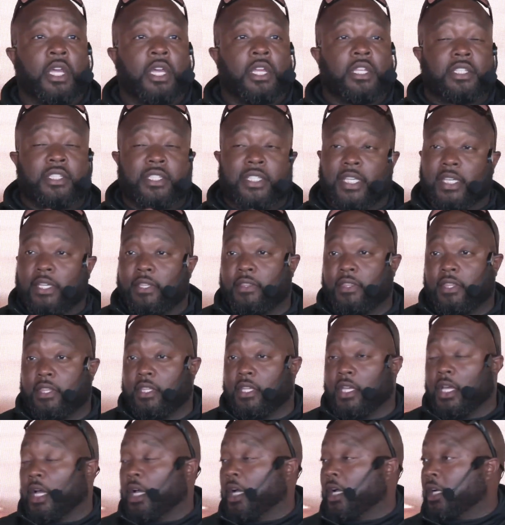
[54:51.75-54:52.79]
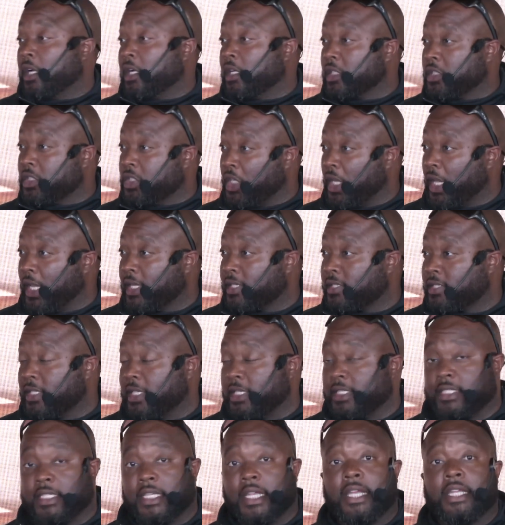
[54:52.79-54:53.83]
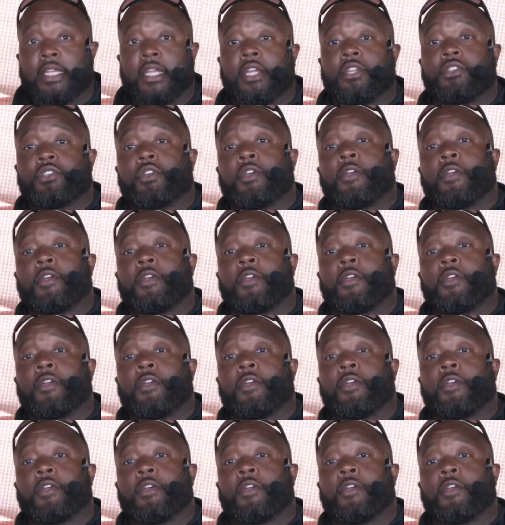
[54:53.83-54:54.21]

teeth checks, things of that nature.